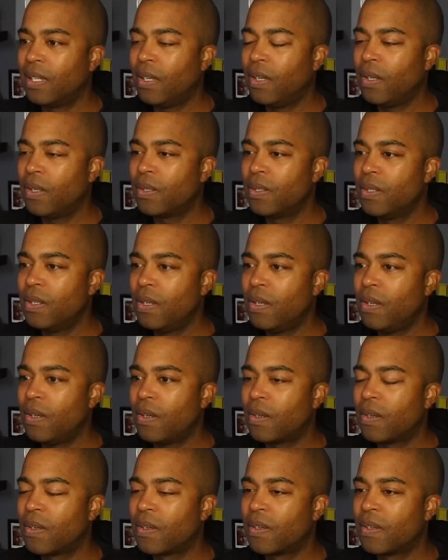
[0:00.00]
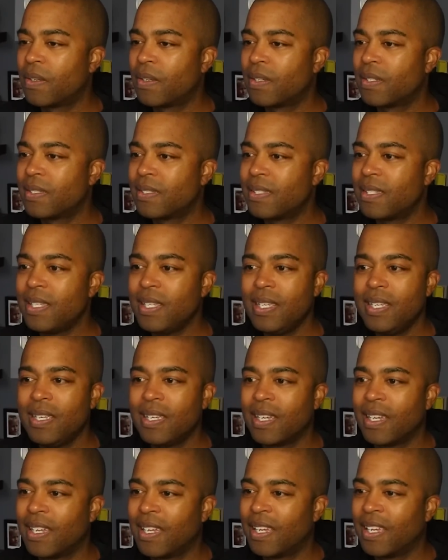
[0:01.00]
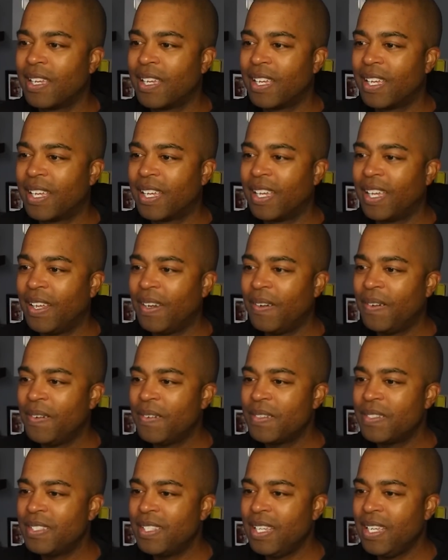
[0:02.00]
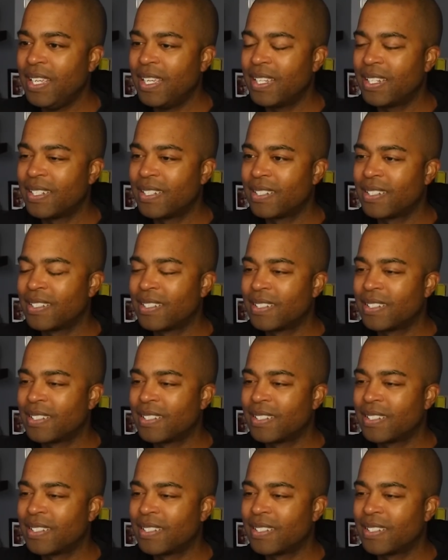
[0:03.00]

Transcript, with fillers: Oh no. See? I don't understand.